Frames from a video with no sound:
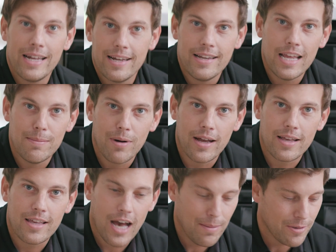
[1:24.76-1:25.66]
in a nearby
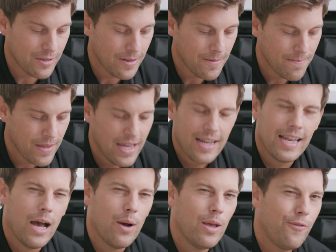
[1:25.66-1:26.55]
cupboard.
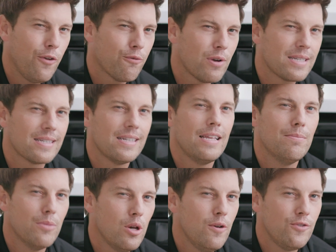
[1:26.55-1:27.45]
Now, if you've recently
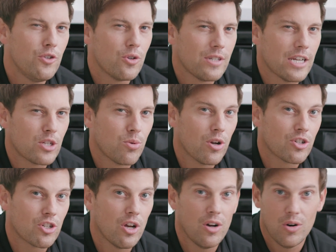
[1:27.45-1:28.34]
moved your
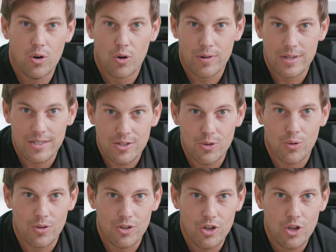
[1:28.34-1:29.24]
dishwasher or
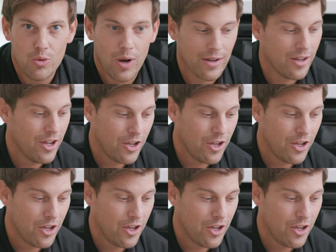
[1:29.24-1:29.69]
installed a new one,